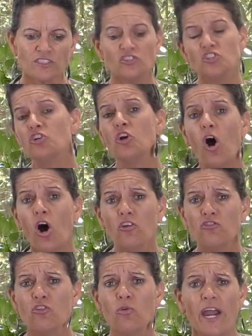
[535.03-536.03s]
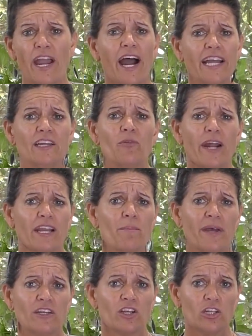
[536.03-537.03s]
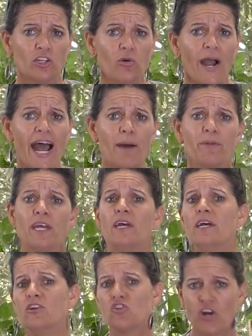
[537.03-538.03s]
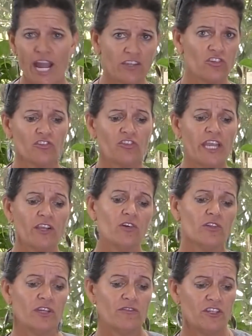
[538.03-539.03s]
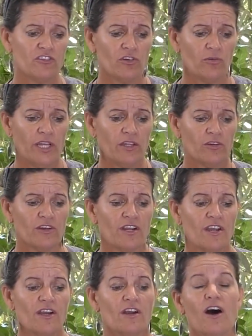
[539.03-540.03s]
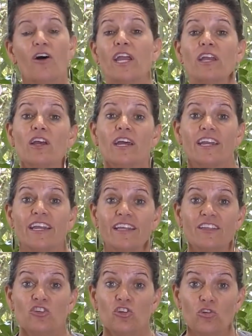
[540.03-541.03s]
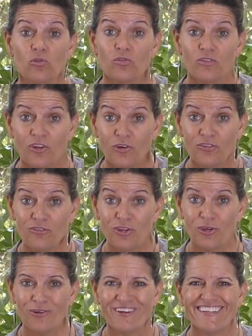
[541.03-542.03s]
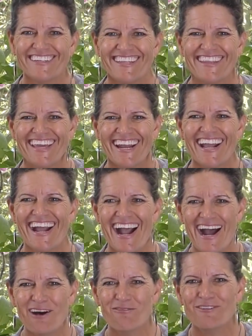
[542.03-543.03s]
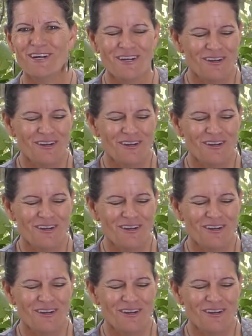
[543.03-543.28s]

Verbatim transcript: You can also, I highly recommend a Clue app, track your cycle if it's irregular. Okay, those of you that have